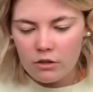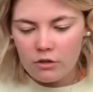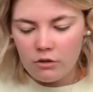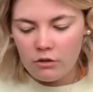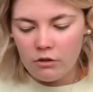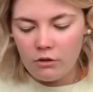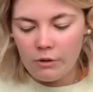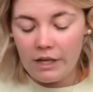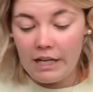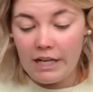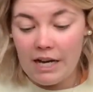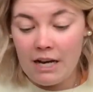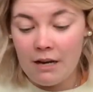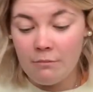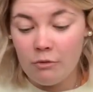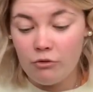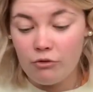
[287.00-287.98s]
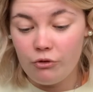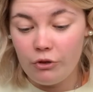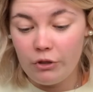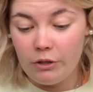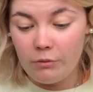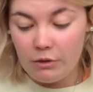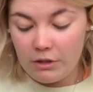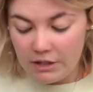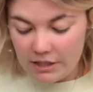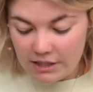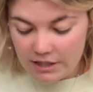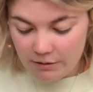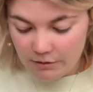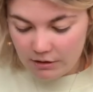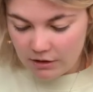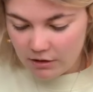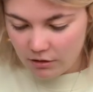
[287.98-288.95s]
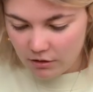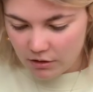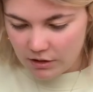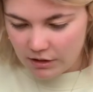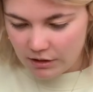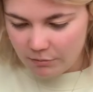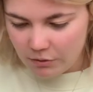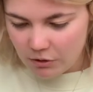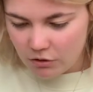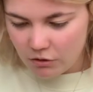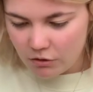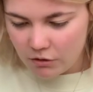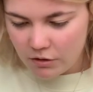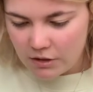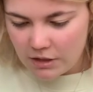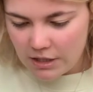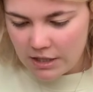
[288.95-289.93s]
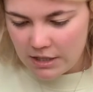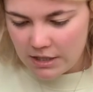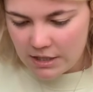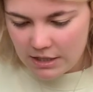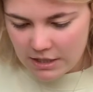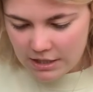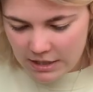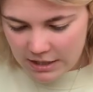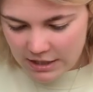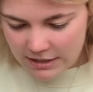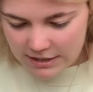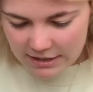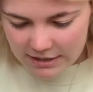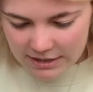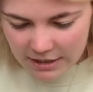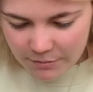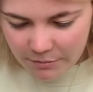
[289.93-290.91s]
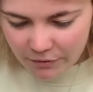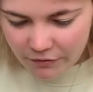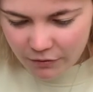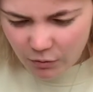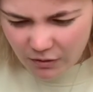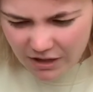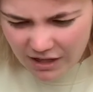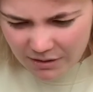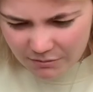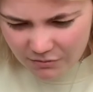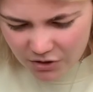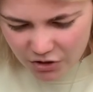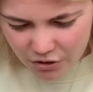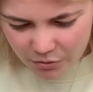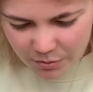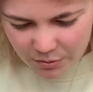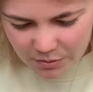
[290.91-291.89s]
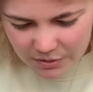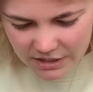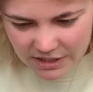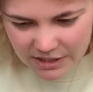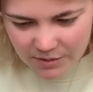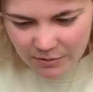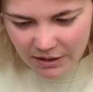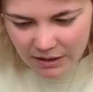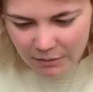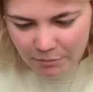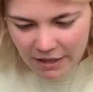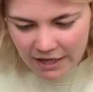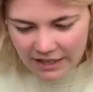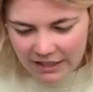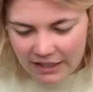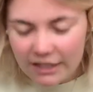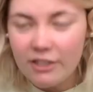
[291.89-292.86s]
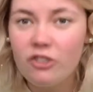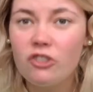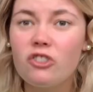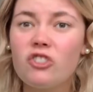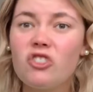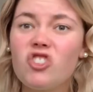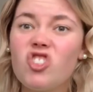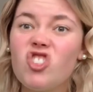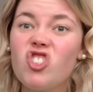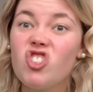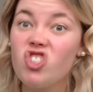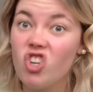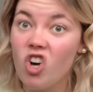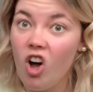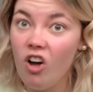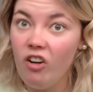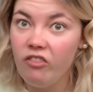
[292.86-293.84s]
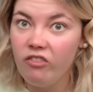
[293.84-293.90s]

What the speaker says: Okay, I'm really wanting to see what this looks like because, as I said before, I'm super obsessed with like pearly stuff.